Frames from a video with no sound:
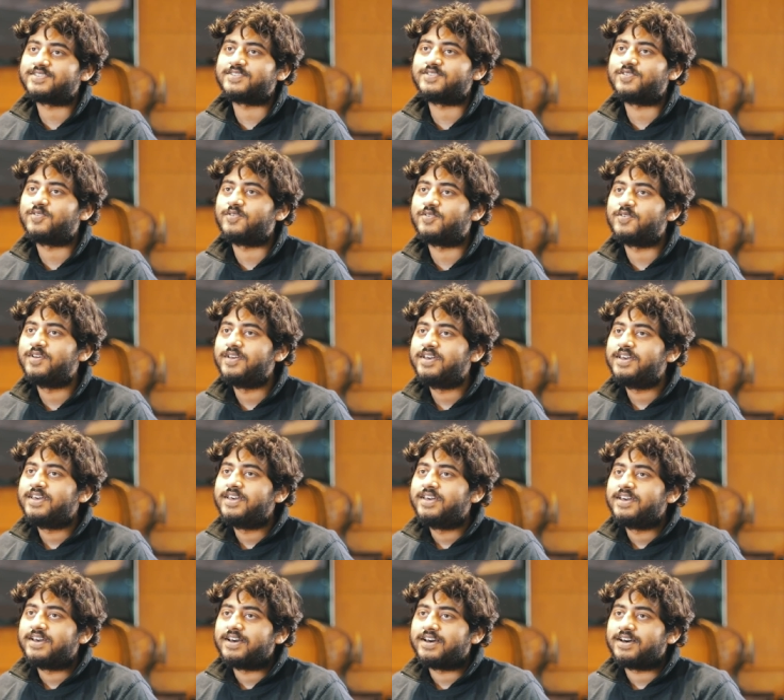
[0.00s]
So,
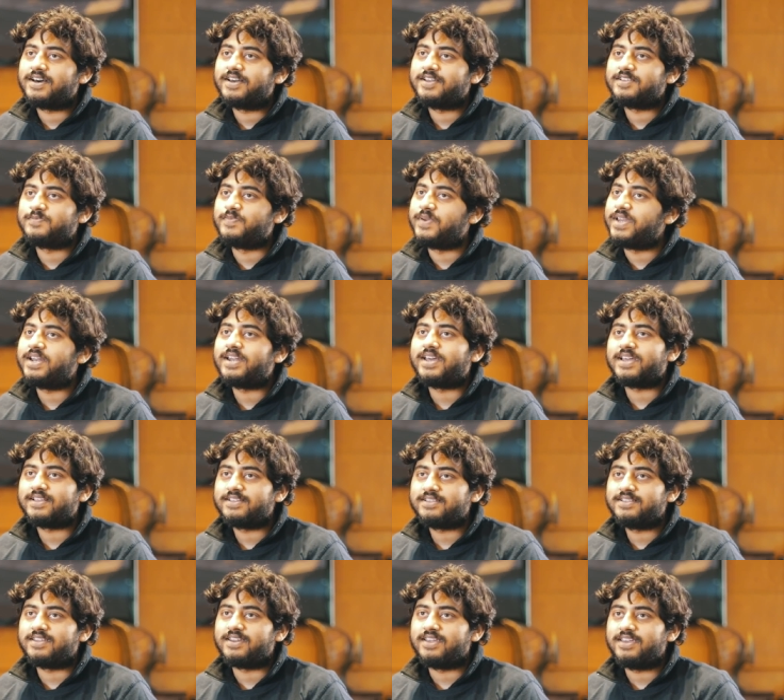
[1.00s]
uh, it's been like
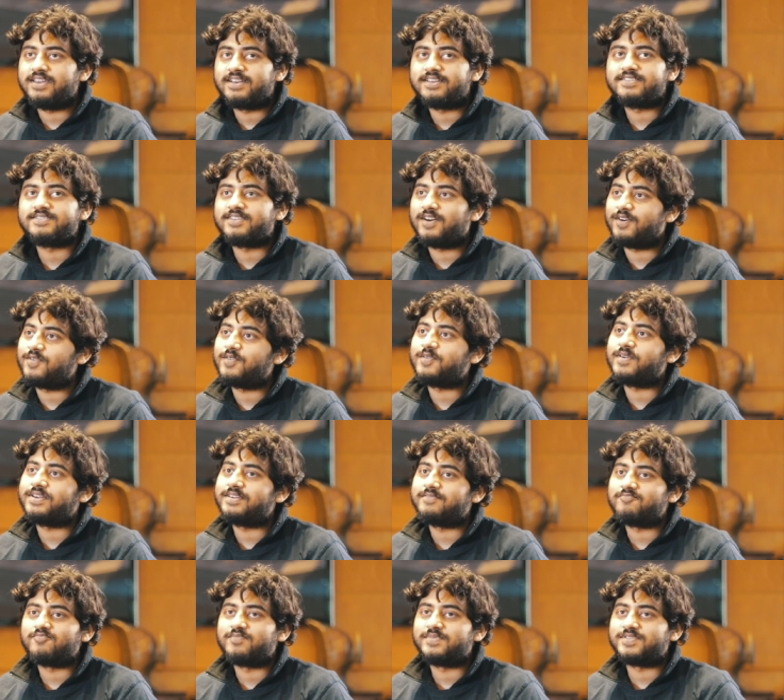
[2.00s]
three years now
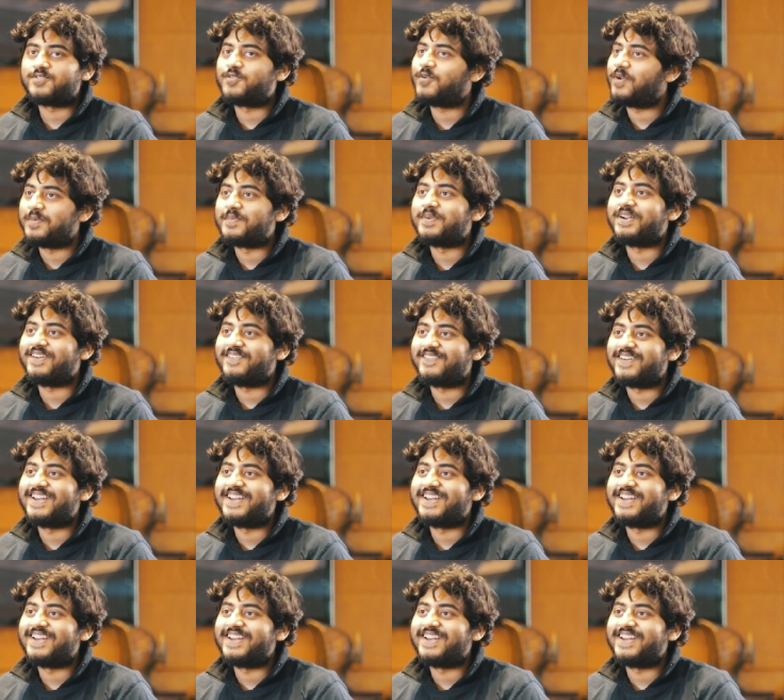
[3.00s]
and it's growing pretty